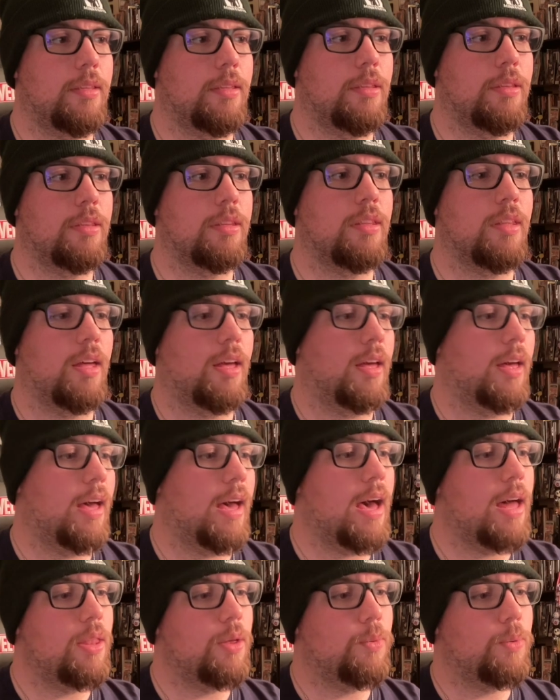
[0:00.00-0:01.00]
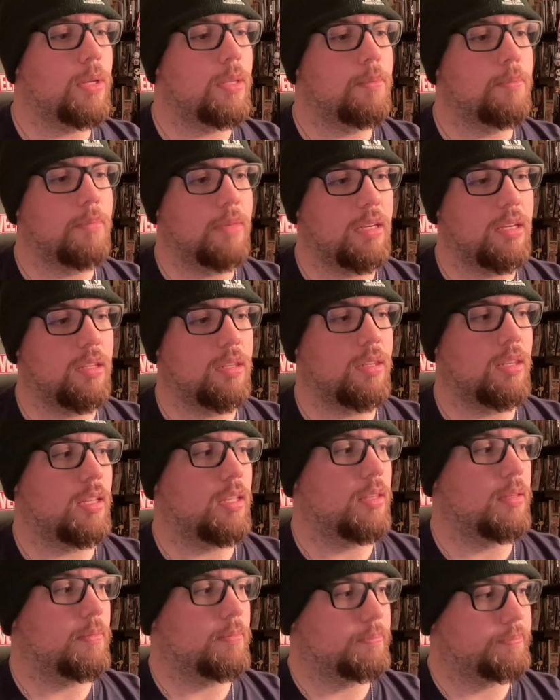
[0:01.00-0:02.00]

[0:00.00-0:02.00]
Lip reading: This is a Halloween magazine.